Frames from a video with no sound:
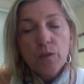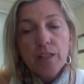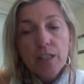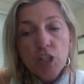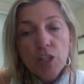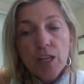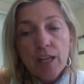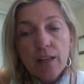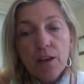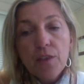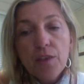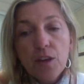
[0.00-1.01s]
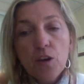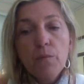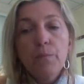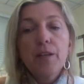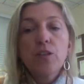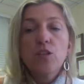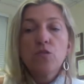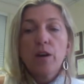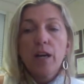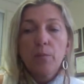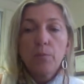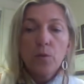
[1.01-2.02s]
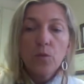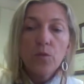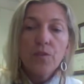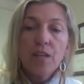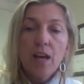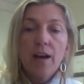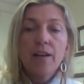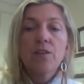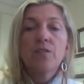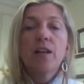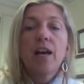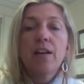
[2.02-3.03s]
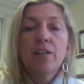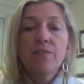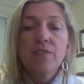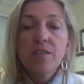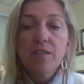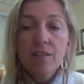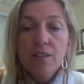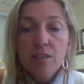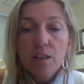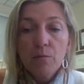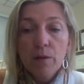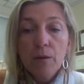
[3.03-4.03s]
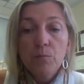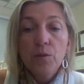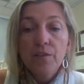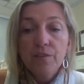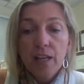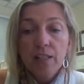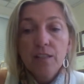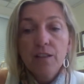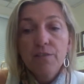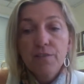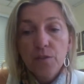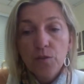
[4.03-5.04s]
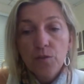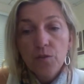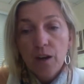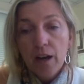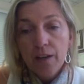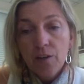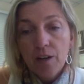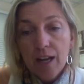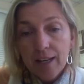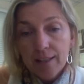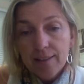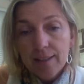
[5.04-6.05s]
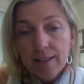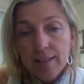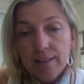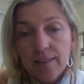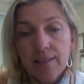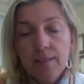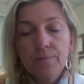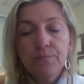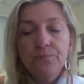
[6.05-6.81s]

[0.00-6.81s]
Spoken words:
initiate a therapy to try to pull the iron out of the system and prevent further iron excess.